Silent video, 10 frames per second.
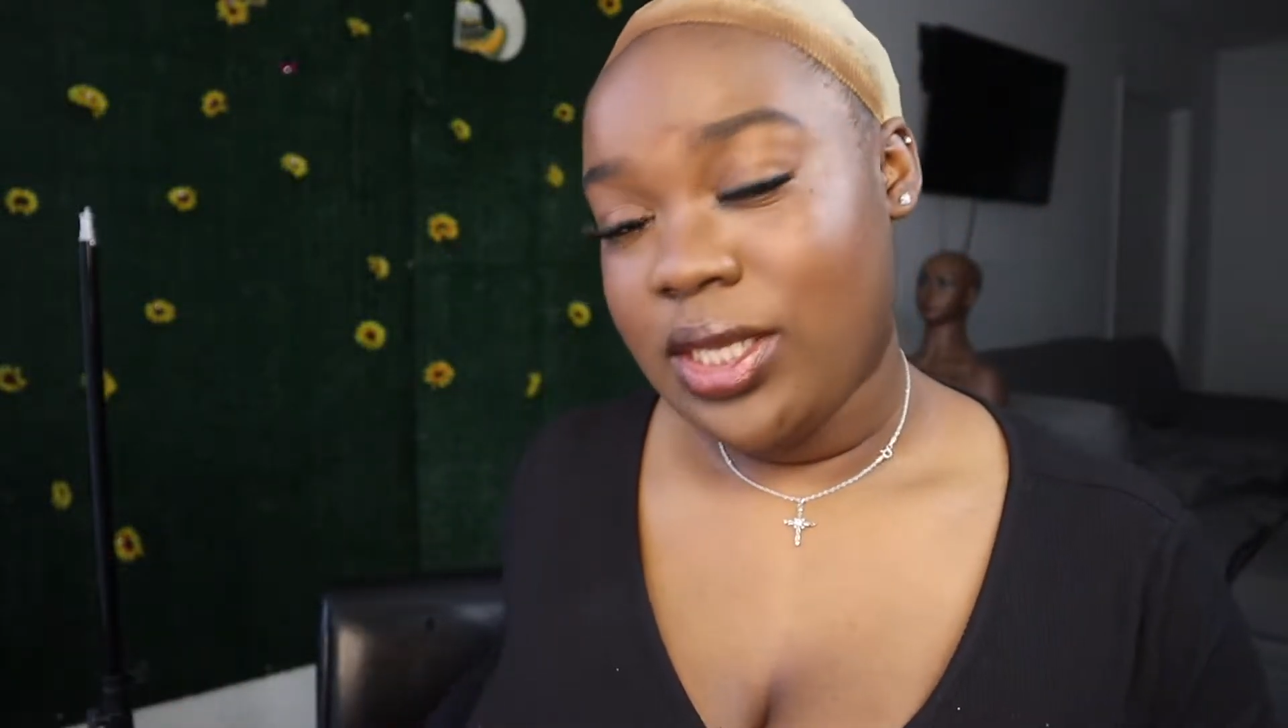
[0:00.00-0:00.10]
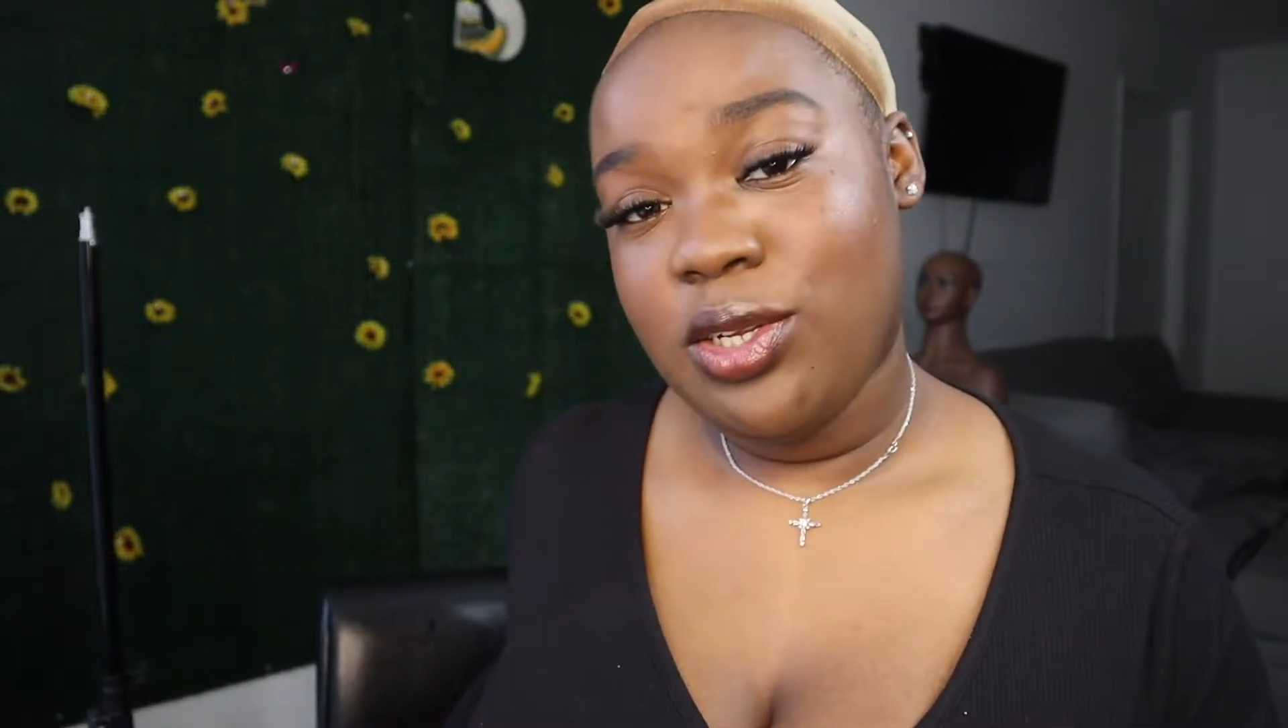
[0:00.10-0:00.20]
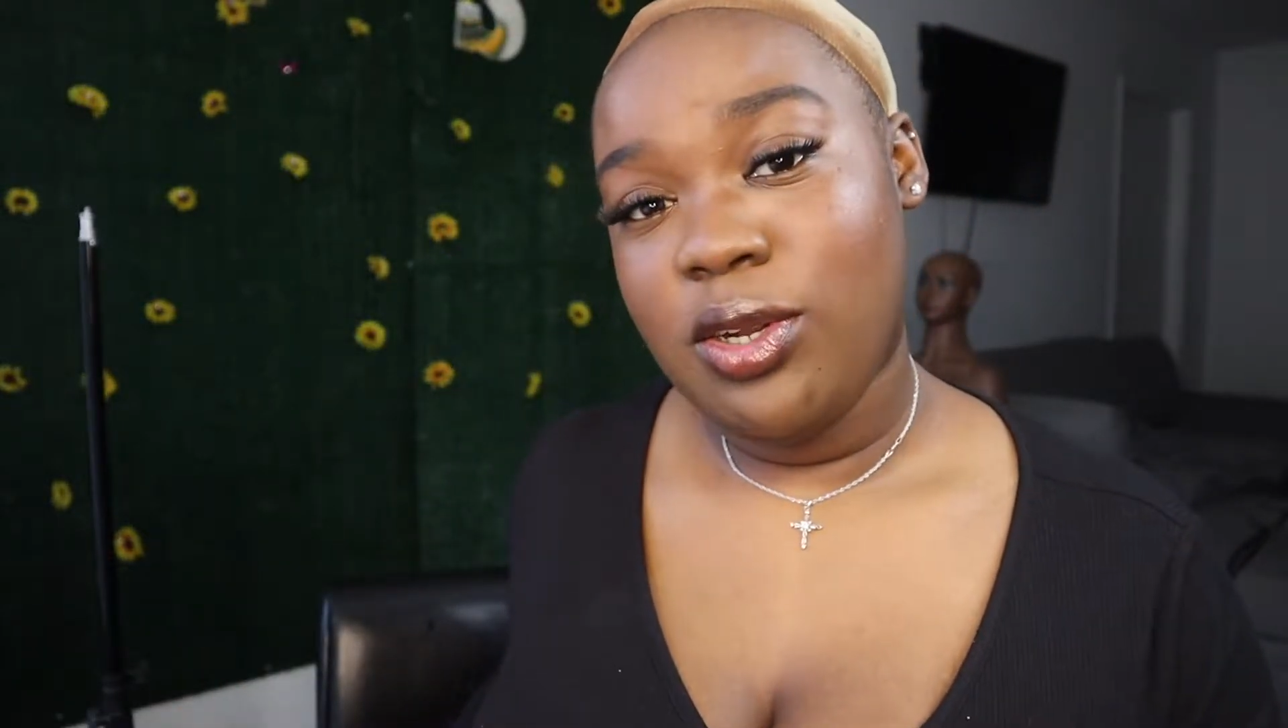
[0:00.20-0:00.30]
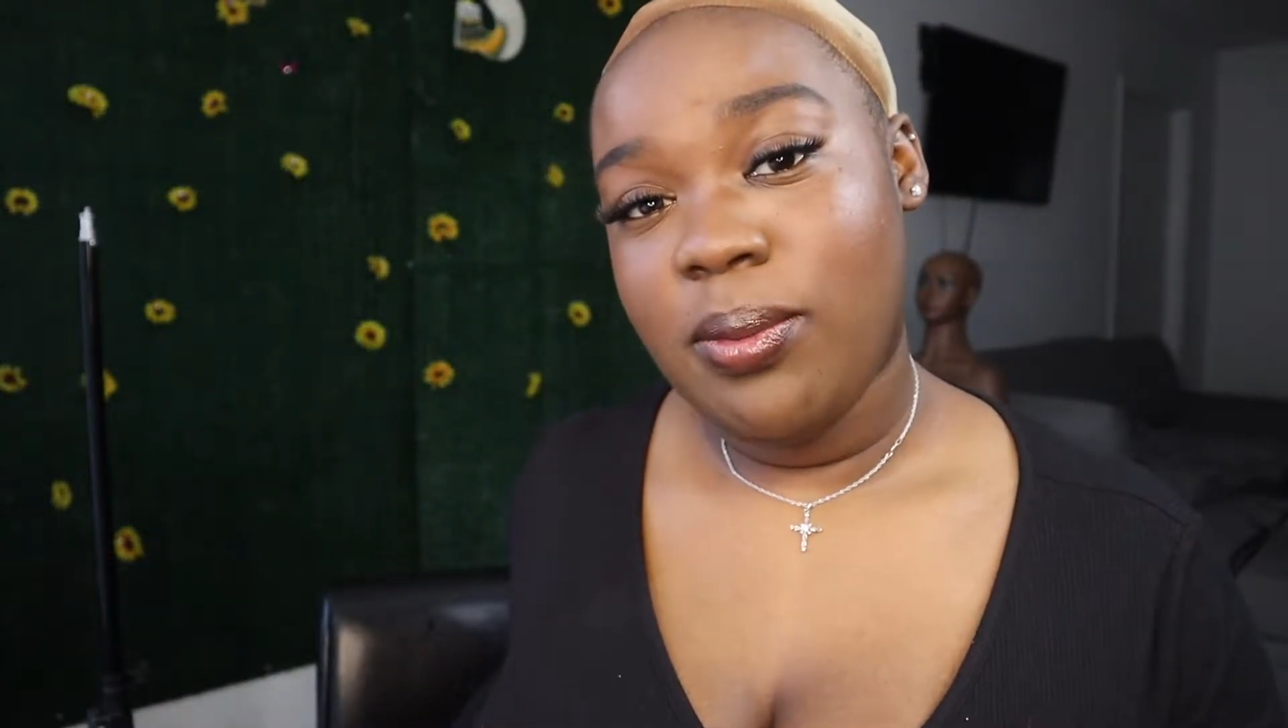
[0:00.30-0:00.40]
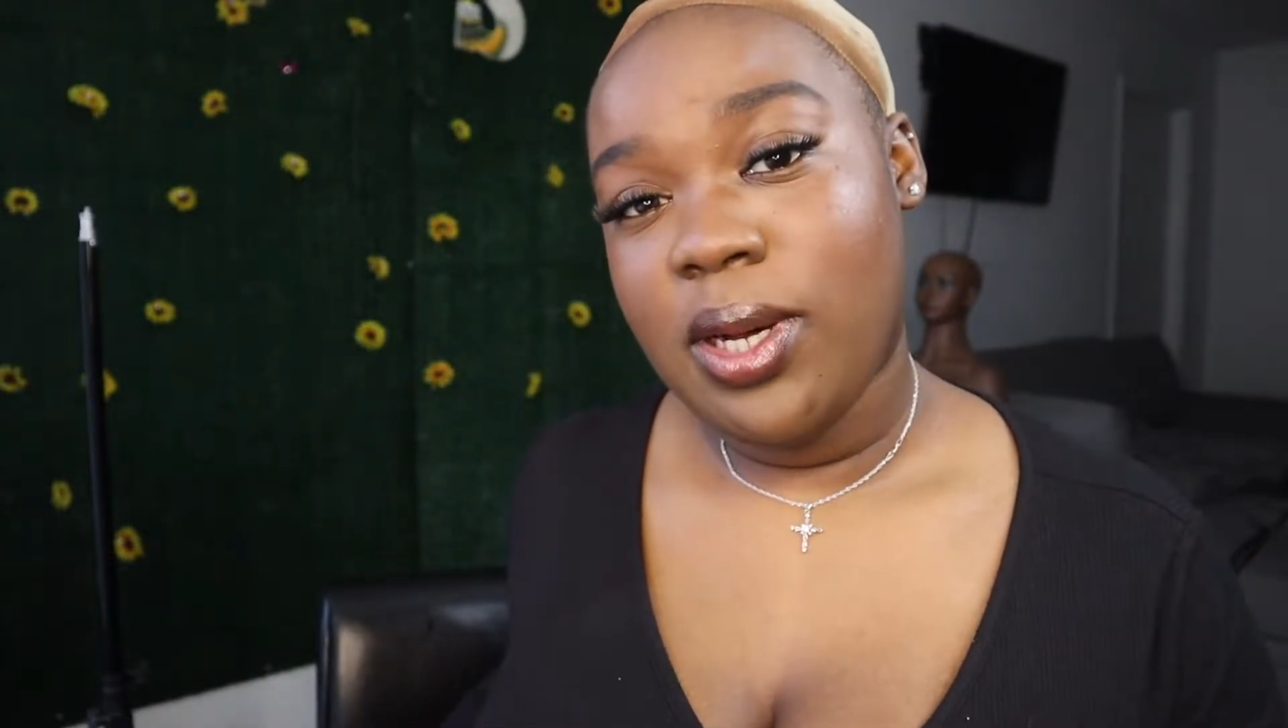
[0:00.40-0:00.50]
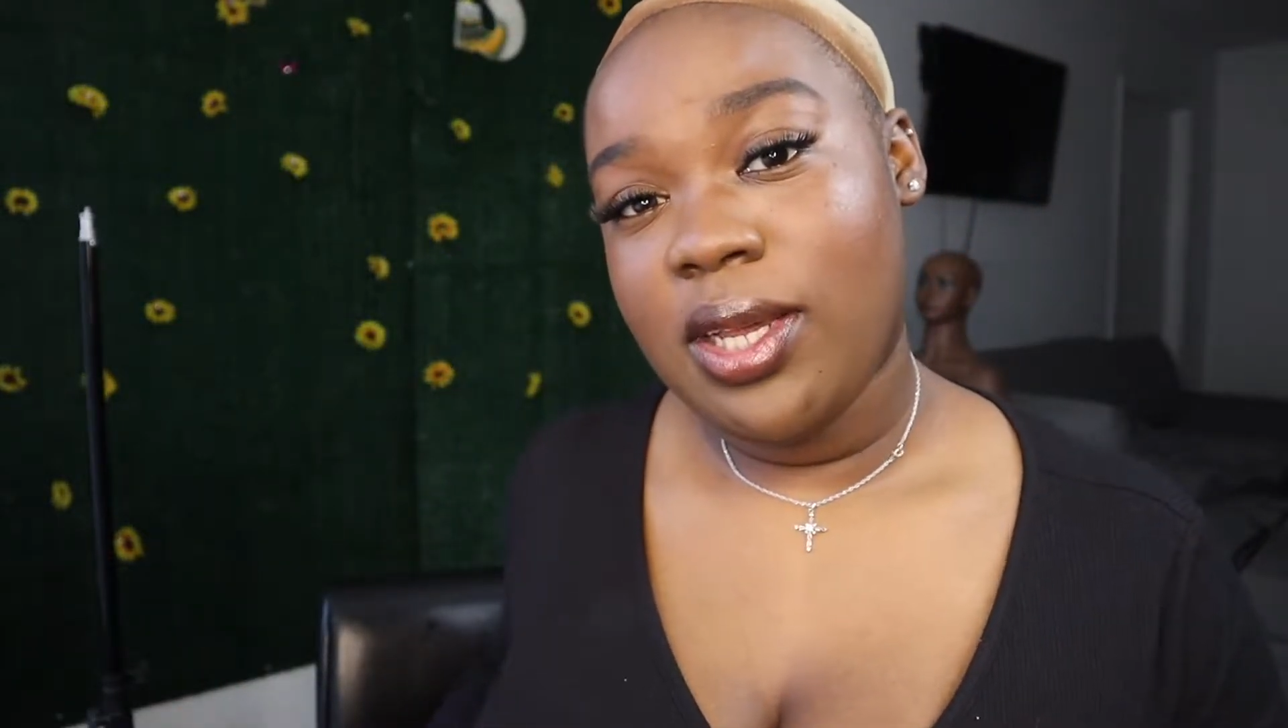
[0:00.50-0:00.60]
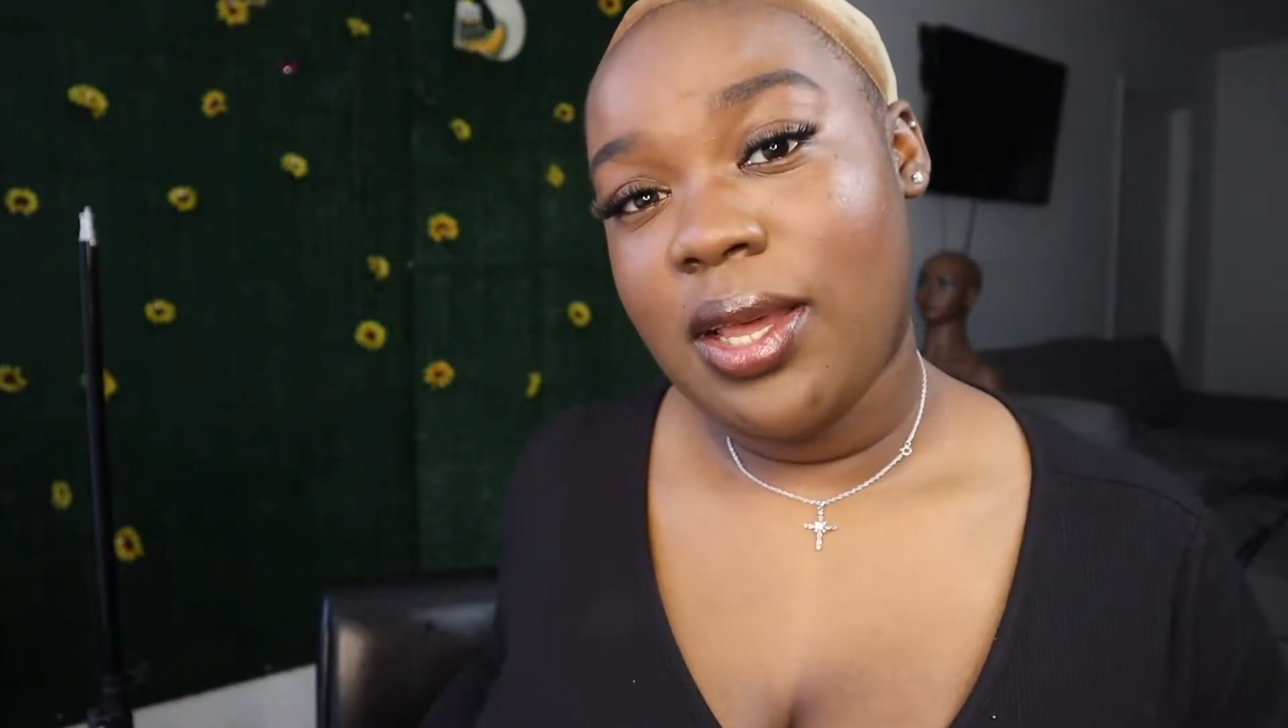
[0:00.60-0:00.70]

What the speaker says: to do the bald